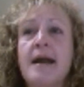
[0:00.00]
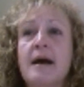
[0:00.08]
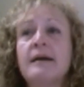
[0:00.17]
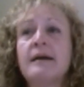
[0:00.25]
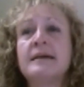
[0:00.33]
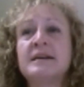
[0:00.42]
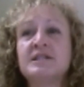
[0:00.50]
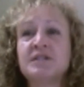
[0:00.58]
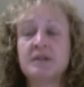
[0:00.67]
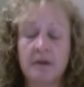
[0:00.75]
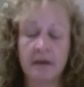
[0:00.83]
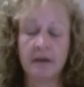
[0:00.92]

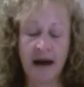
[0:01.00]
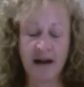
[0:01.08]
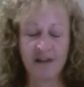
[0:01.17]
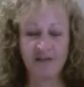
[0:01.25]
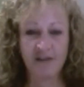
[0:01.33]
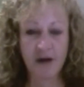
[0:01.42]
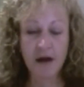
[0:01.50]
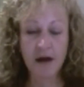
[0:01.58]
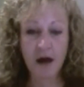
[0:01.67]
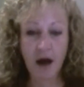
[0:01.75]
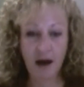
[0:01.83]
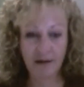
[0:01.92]
unconditional love
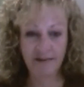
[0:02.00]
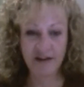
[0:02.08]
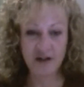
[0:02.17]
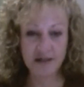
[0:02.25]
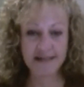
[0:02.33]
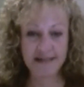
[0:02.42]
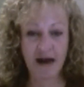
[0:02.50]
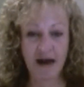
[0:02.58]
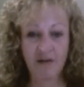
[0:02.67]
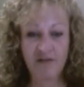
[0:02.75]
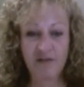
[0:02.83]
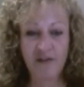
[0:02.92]
of
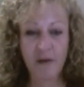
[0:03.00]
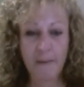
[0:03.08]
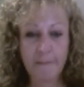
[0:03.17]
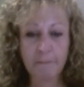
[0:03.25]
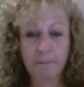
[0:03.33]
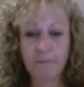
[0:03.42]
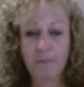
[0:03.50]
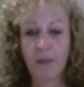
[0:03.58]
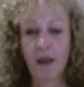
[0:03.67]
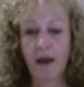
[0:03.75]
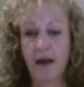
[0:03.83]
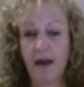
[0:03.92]
herself
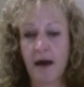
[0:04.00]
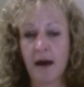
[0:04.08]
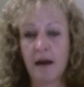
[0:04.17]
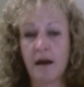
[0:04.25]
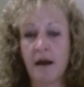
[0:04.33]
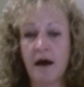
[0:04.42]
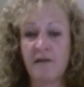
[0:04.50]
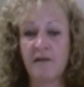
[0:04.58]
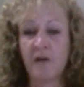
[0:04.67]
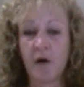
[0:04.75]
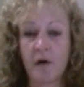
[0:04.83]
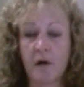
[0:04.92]
and of
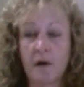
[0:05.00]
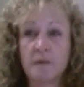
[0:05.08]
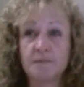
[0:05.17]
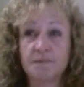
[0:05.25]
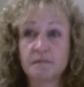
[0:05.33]
her